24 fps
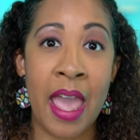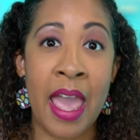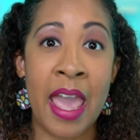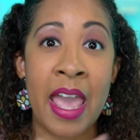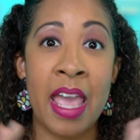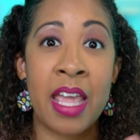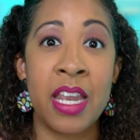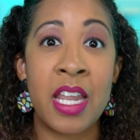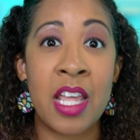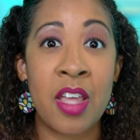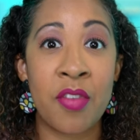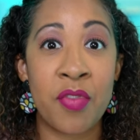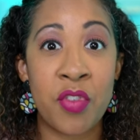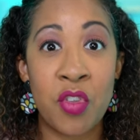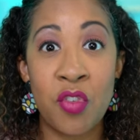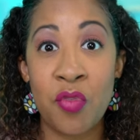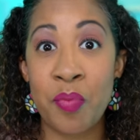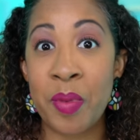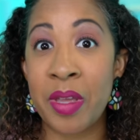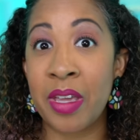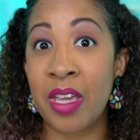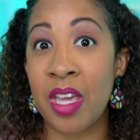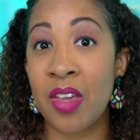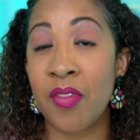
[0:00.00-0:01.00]
And if
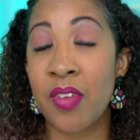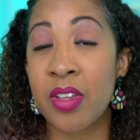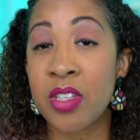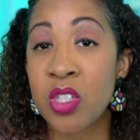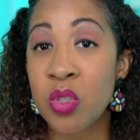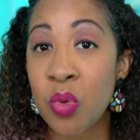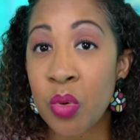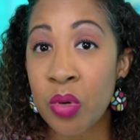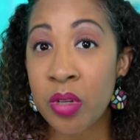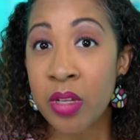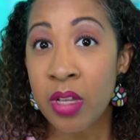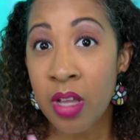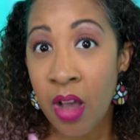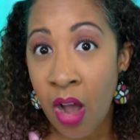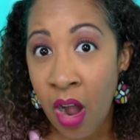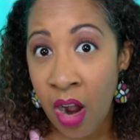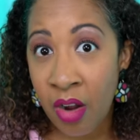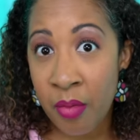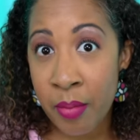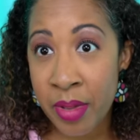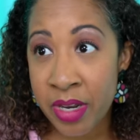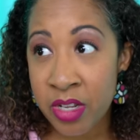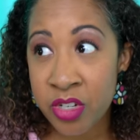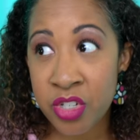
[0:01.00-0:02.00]
you've been giving to
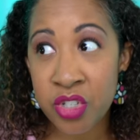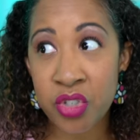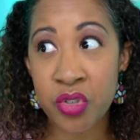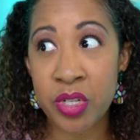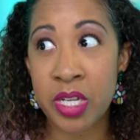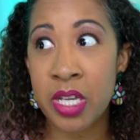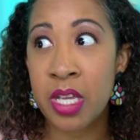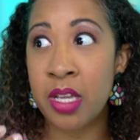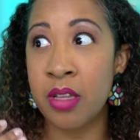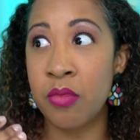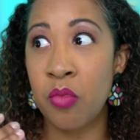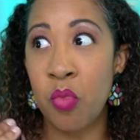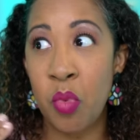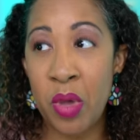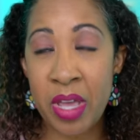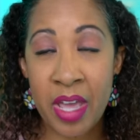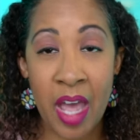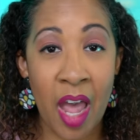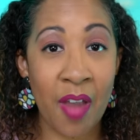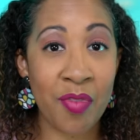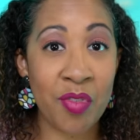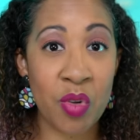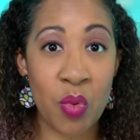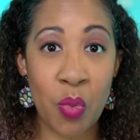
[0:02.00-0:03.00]
our ministry week
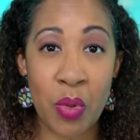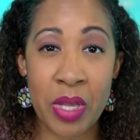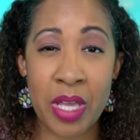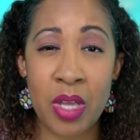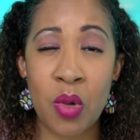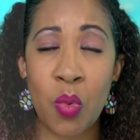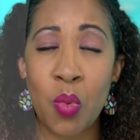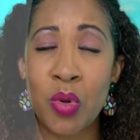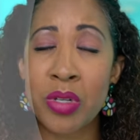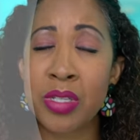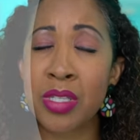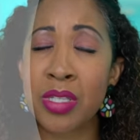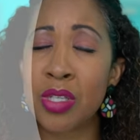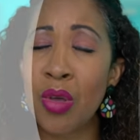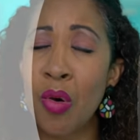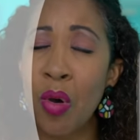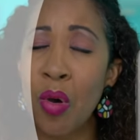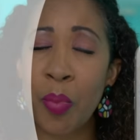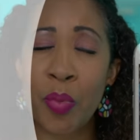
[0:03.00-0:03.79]
after week, we're so